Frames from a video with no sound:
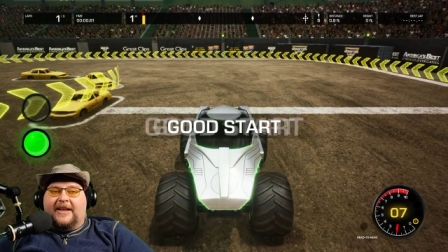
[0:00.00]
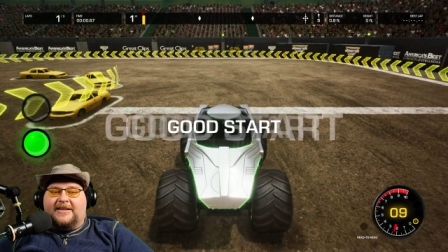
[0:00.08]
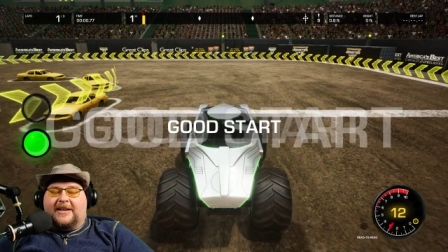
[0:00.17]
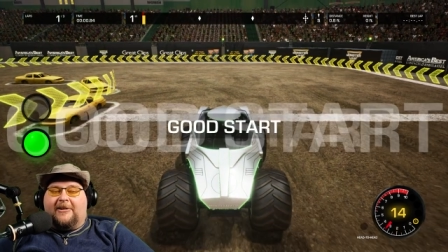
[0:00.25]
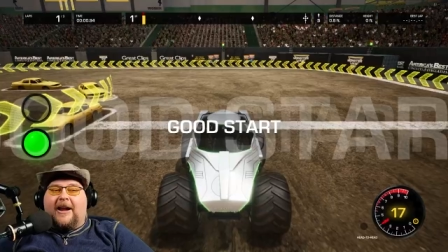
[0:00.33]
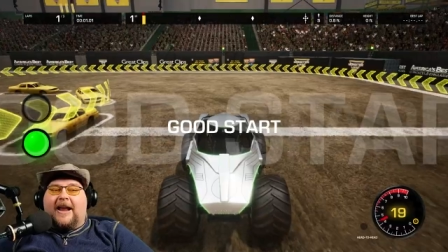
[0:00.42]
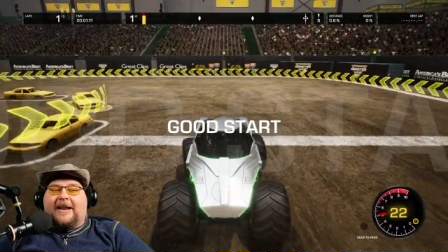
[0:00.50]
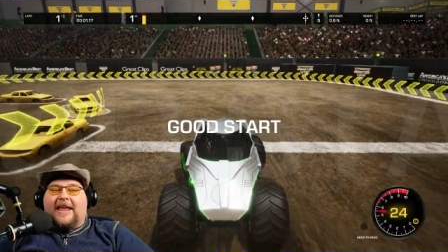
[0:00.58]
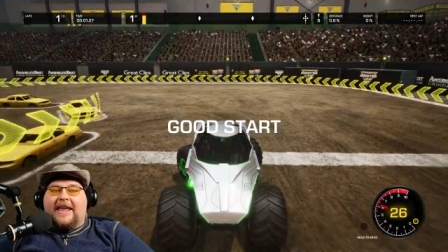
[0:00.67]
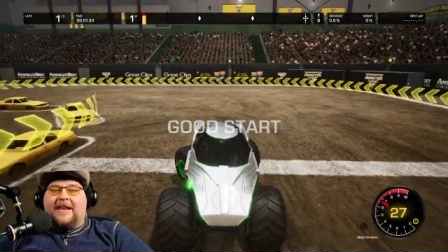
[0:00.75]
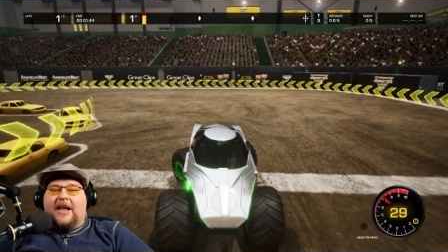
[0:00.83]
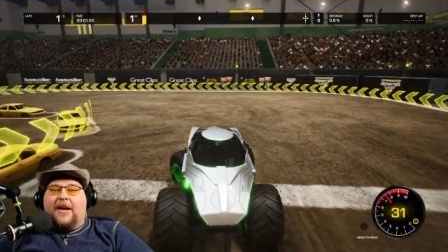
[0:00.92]
to
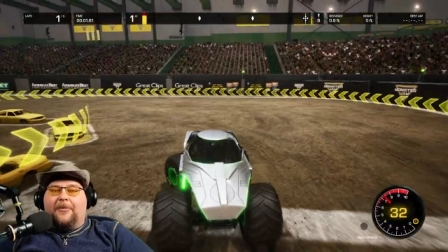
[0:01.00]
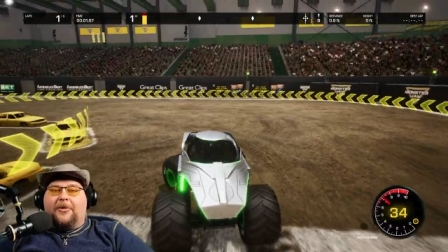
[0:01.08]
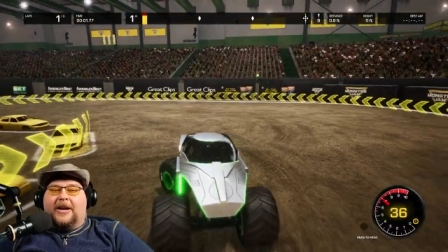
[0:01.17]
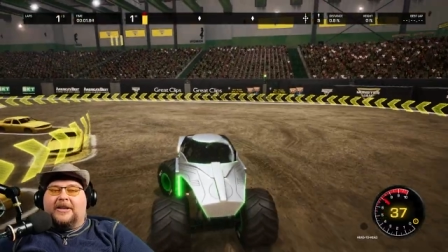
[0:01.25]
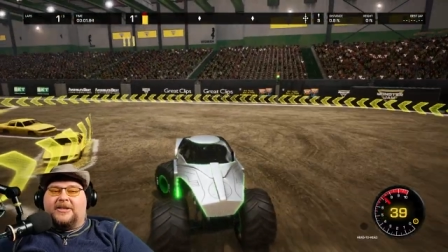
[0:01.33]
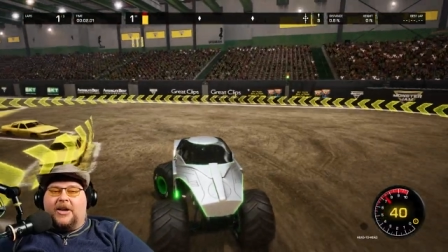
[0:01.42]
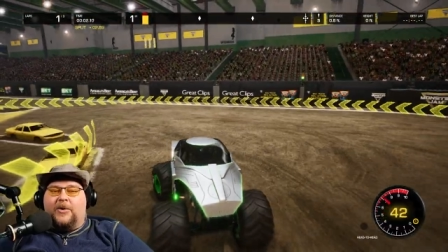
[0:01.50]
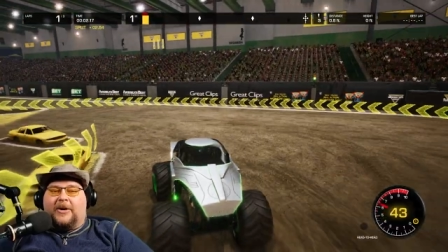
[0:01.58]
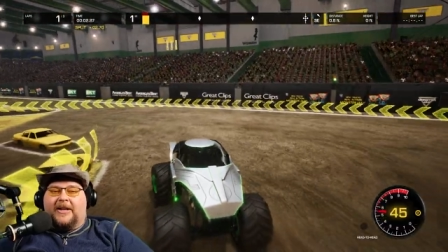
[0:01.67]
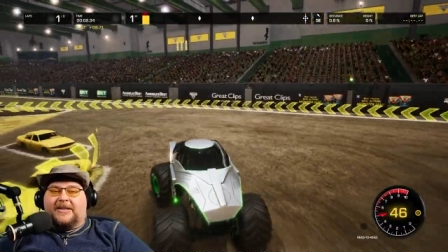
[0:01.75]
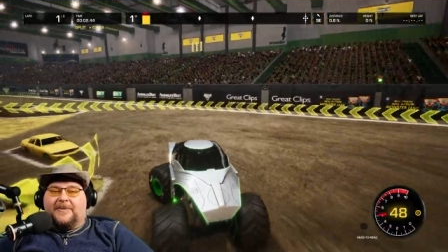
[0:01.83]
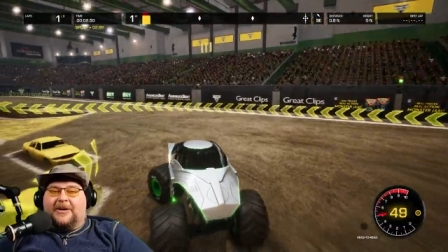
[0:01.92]
get upgrade
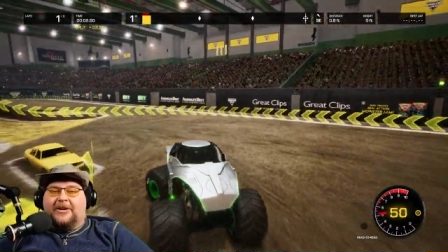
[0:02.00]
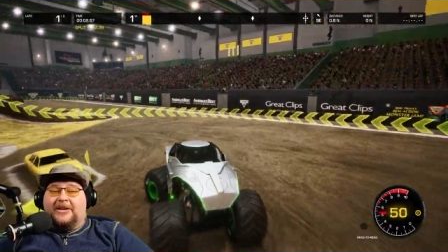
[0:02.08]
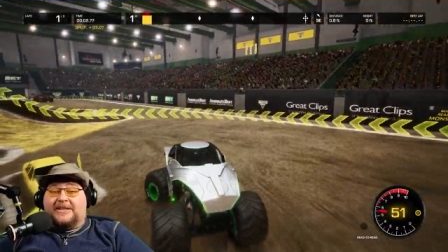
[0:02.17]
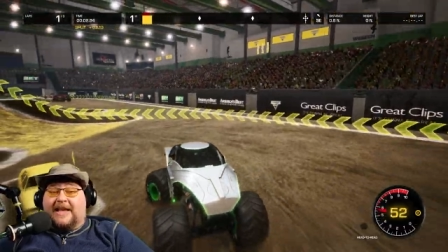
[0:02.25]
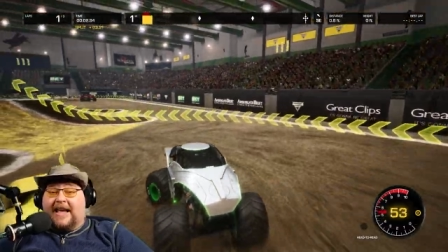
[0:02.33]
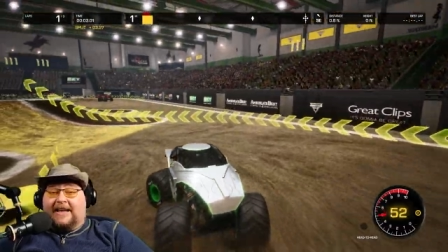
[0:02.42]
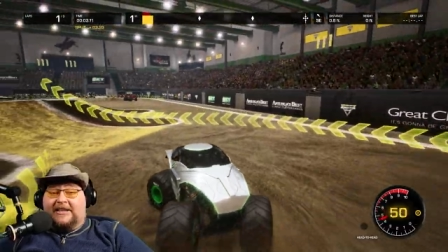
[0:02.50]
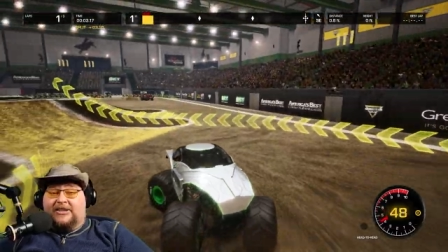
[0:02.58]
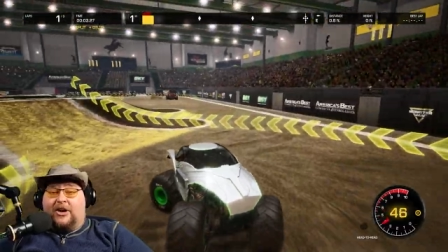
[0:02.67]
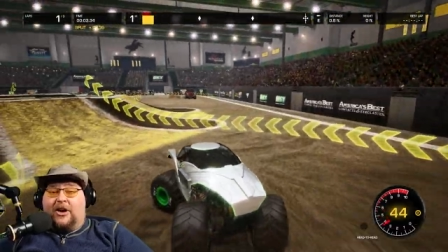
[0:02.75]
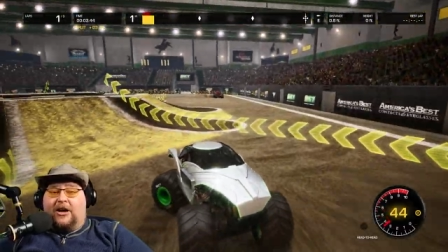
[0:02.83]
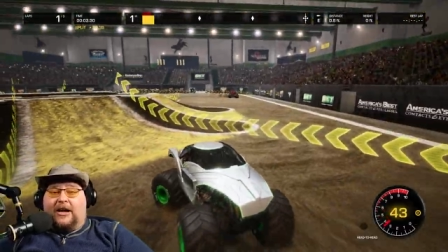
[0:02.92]
tokens. My goodness, I can
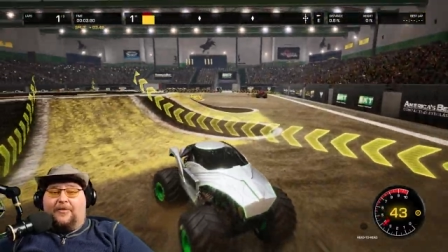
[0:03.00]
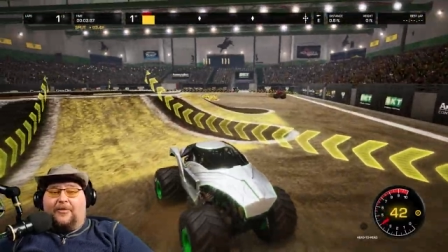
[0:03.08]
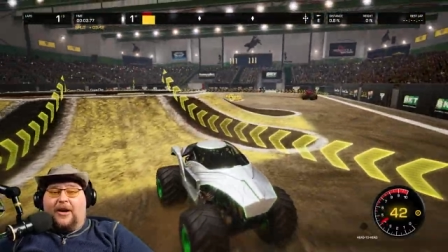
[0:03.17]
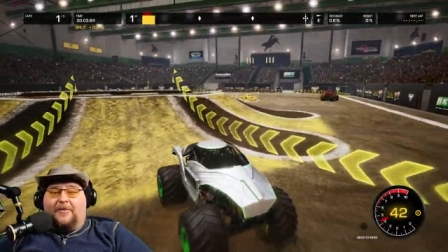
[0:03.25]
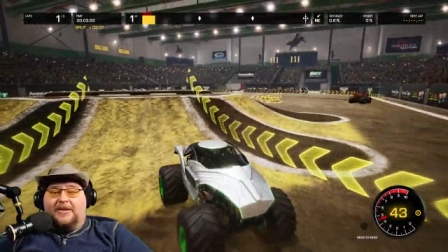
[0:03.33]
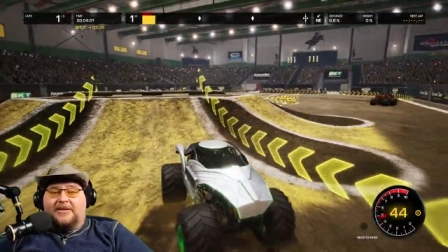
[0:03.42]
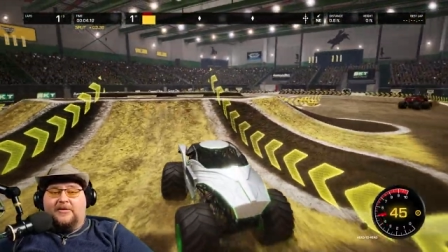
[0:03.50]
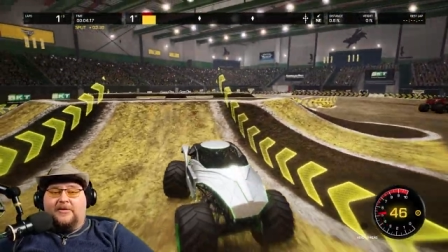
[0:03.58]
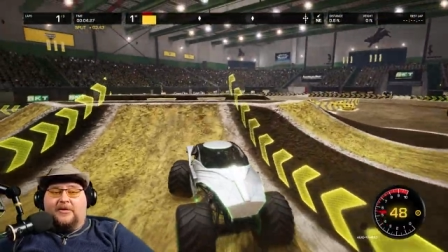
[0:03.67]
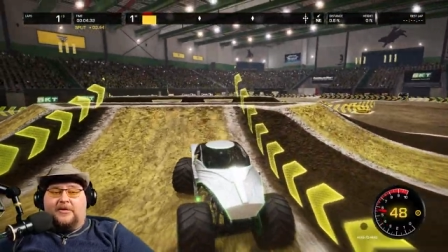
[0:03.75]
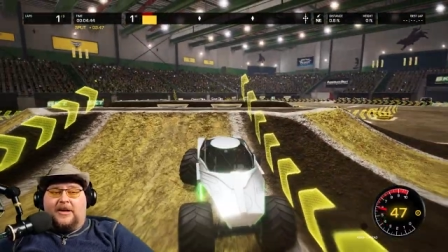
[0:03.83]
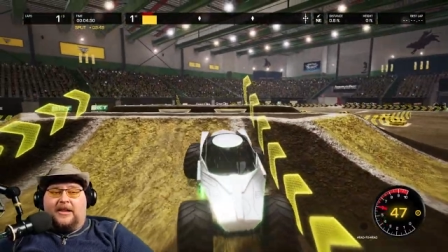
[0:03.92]
talk, I promise.
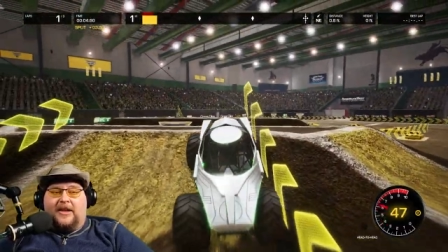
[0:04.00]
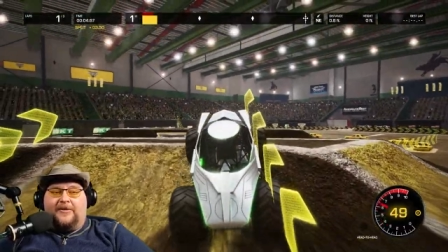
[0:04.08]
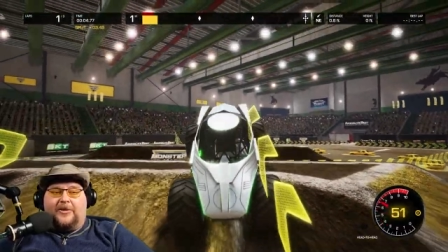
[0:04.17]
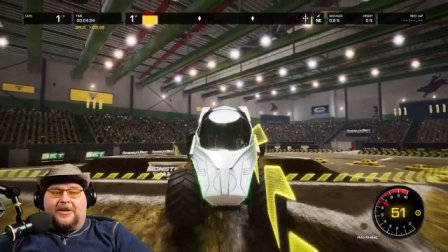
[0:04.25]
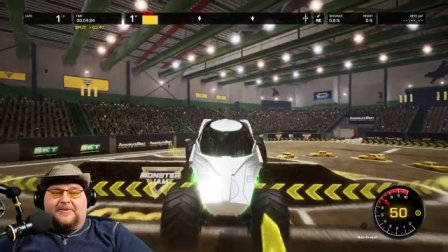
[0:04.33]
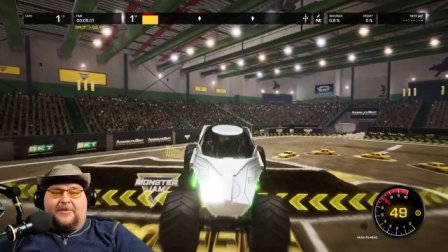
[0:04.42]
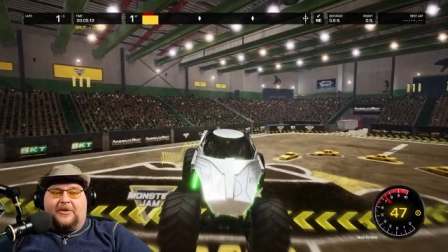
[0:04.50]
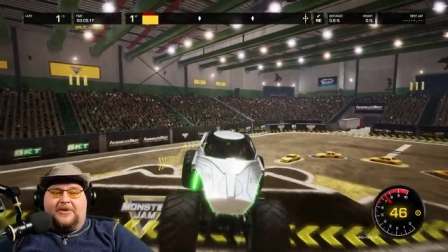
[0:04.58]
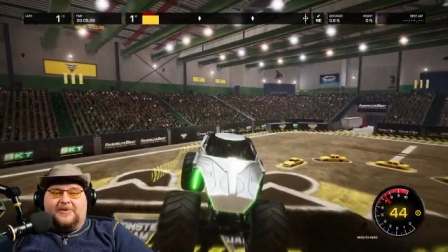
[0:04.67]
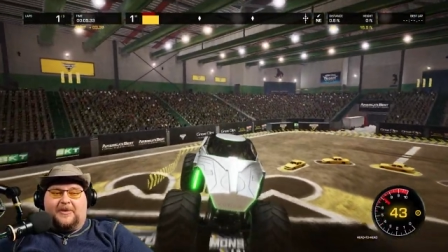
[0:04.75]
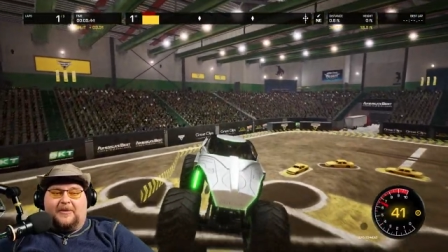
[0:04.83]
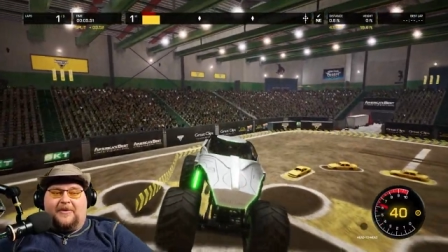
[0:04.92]
Oh, I love Greensboro. This
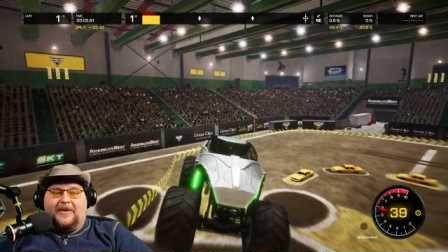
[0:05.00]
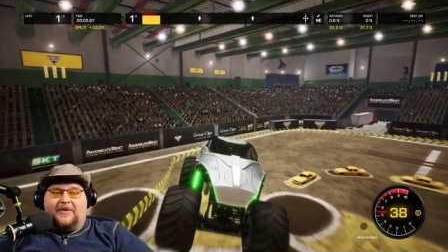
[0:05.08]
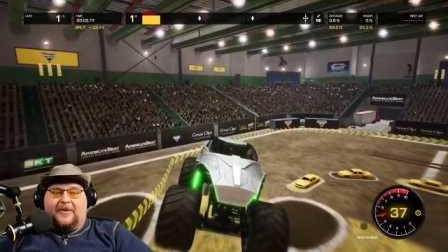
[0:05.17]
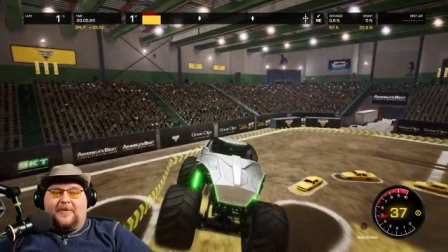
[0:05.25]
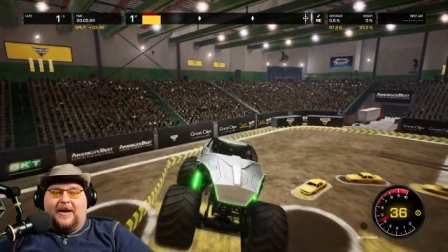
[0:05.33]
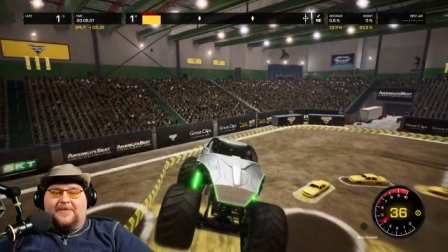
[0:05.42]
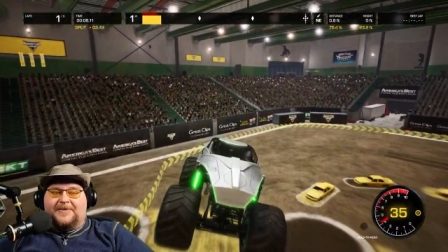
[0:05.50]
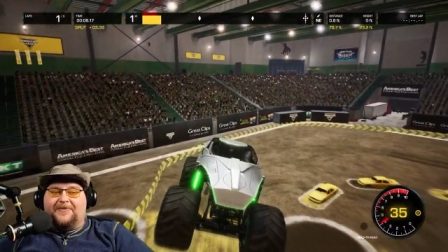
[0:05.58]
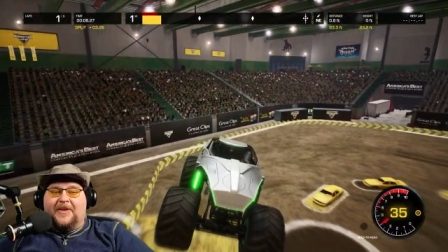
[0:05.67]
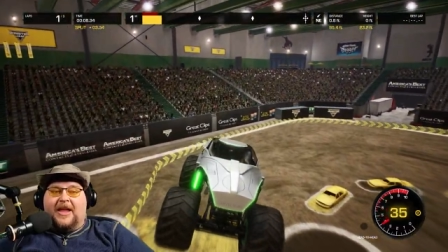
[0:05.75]
is one of my favorite maps.